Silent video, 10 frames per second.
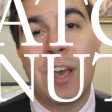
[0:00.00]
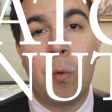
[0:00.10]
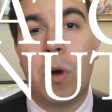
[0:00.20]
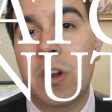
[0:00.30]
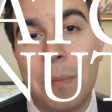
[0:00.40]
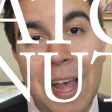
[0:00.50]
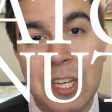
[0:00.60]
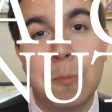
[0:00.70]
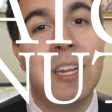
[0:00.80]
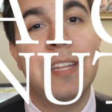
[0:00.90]
Now, what are
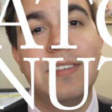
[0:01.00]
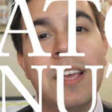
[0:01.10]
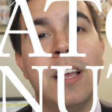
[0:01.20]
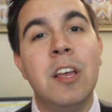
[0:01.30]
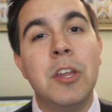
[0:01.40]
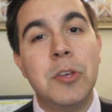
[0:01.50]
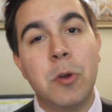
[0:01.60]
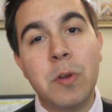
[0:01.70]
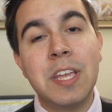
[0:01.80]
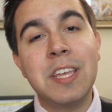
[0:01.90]
match minutes?
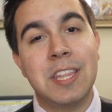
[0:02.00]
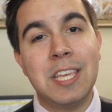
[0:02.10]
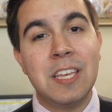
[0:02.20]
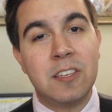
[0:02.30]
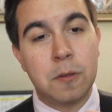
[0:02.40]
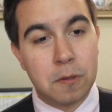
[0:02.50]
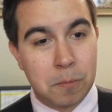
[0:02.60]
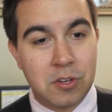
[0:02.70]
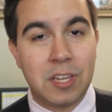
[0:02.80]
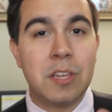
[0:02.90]
During these
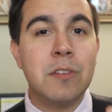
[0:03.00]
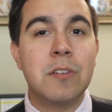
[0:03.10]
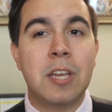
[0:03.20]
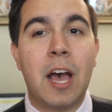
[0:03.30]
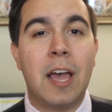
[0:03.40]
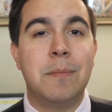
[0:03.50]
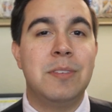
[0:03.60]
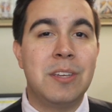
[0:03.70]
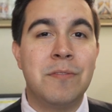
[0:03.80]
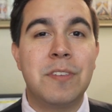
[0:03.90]
particular
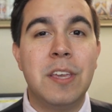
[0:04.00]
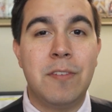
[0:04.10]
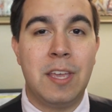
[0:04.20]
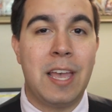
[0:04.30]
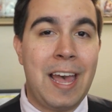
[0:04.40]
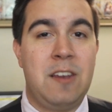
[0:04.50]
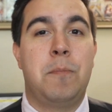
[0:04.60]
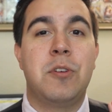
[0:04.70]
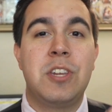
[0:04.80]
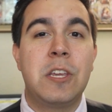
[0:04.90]
times of giving at a
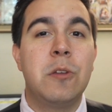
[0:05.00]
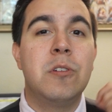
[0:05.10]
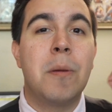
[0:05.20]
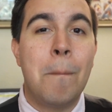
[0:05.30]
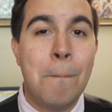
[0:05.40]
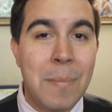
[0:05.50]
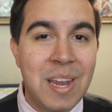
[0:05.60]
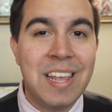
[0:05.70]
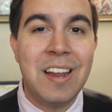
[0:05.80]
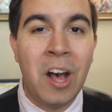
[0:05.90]
particular
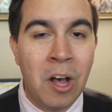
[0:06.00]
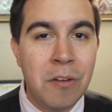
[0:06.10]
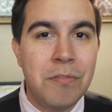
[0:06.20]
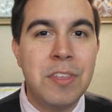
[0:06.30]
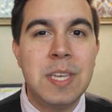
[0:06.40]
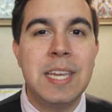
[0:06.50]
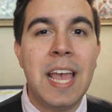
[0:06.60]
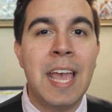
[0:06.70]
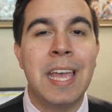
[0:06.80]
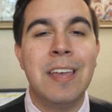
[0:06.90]
minute of the
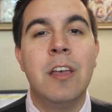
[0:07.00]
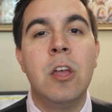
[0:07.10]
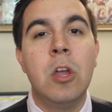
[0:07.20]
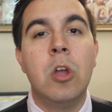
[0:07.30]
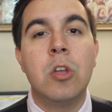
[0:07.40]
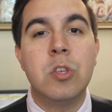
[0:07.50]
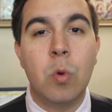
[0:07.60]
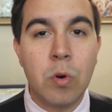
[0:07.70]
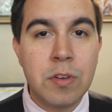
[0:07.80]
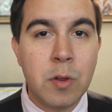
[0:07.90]
day,
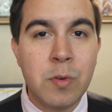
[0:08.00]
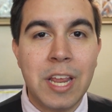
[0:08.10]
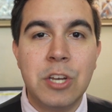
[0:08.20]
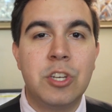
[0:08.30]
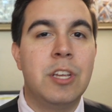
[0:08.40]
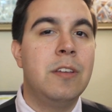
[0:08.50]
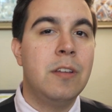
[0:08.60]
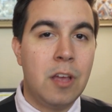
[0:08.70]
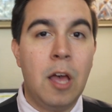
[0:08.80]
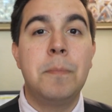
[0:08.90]
your donation
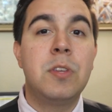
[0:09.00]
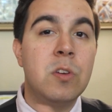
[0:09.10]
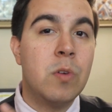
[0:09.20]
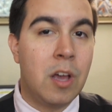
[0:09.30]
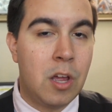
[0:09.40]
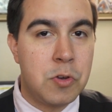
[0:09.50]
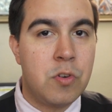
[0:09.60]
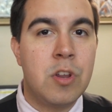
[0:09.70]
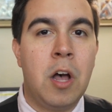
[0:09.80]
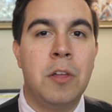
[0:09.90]
up to
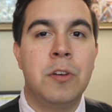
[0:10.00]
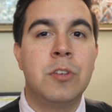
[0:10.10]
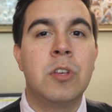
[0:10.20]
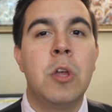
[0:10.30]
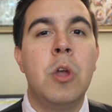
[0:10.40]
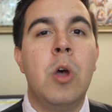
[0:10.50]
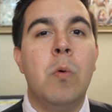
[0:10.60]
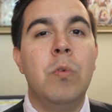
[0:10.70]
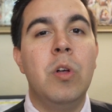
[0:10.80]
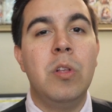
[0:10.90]

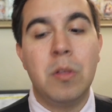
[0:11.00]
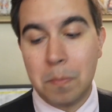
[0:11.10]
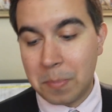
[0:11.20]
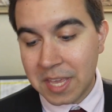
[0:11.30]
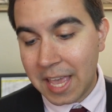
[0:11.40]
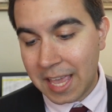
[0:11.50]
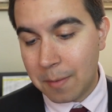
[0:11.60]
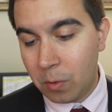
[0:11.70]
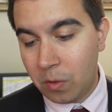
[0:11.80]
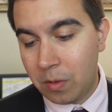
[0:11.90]
$100 will be
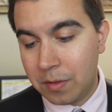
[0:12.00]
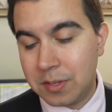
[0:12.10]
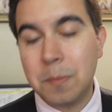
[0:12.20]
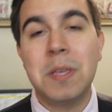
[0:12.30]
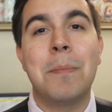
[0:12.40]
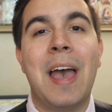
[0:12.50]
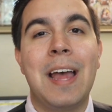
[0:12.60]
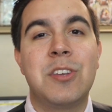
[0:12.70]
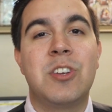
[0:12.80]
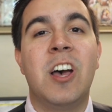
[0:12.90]
able to be
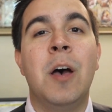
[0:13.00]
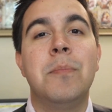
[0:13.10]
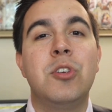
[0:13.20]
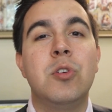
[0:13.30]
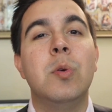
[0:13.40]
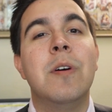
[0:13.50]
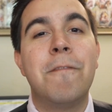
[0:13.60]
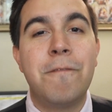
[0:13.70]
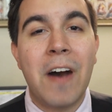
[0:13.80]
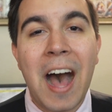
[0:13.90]
matched up to
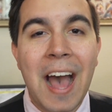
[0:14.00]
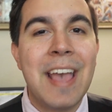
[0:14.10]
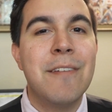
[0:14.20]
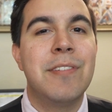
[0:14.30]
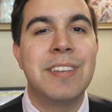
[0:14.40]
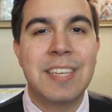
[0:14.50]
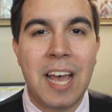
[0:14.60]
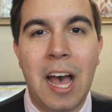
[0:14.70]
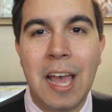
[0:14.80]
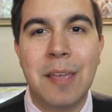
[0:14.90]
5
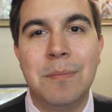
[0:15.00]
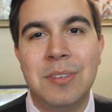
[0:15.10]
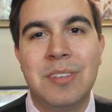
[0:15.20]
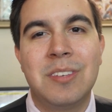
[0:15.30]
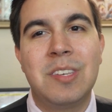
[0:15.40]
times.